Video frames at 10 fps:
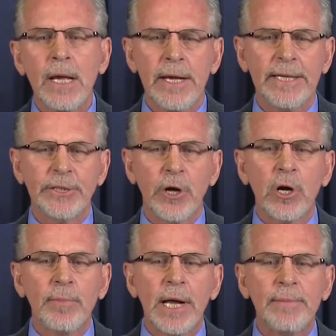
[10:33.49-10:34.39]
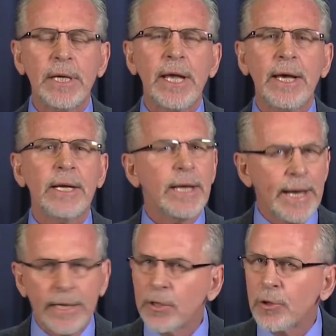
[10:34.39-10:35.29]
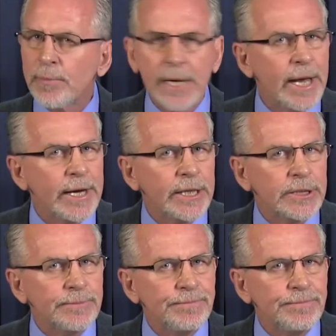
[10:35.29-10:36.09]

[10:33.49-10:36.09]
As an auto body mechanic, I had to learn the mechanics.